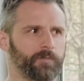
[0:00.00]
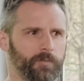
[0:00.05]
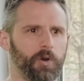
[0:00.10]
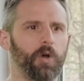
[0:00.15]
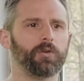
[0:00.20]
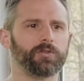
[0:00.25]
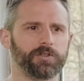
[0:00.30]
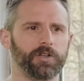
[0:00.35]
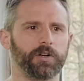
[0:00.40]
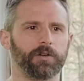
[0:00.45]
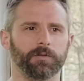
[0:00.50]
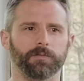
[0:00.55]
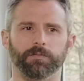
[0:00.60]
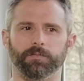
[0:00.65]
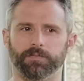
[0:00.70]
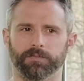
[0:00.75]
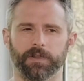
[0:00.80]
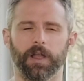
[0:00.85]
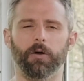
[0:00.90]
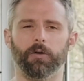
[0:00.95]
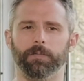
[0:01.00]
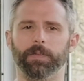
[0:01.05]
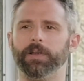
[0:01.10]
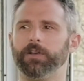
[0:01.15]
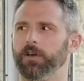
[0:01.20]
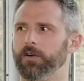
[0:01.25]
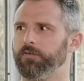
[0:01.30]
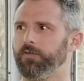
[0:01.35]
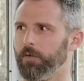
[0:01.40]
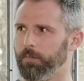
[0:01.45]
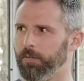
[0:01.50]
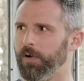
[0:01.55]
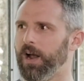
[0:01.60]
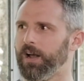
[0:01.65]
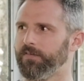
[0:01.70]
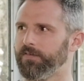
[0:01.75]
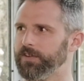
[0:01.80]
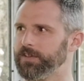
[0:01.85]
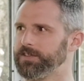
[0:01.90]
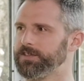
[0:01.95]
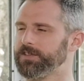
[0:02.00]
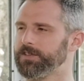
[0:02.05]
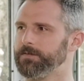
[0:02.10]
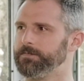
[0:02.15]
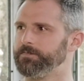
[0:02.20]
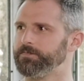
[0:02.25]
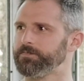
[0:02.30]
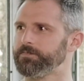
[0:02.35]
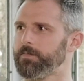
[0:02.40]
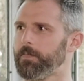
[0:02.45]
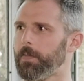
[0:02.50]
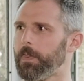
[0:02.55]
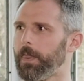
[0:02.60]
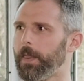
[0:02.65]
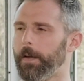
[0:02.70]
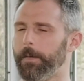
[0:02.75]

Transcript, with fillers: those are that would be good for breakfast. Yeah, exactly. Yeah.